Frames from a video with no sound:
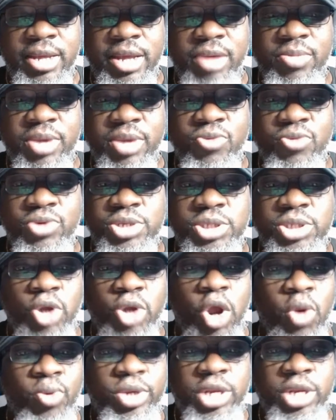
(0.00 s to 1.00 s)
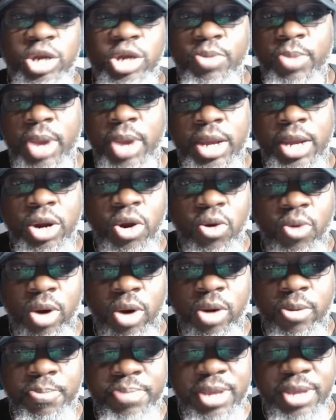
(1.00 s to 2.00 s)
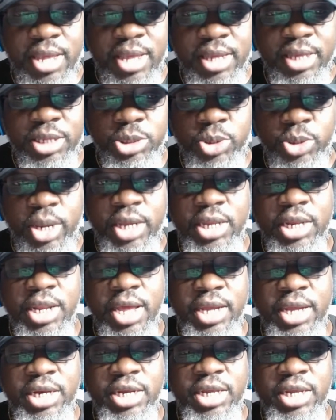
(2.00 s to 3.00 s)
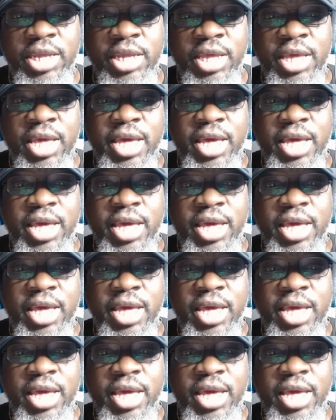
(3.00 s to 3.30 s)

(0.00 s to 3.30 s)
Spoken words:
I mean, we start with the number 8 overall pick, Drake London,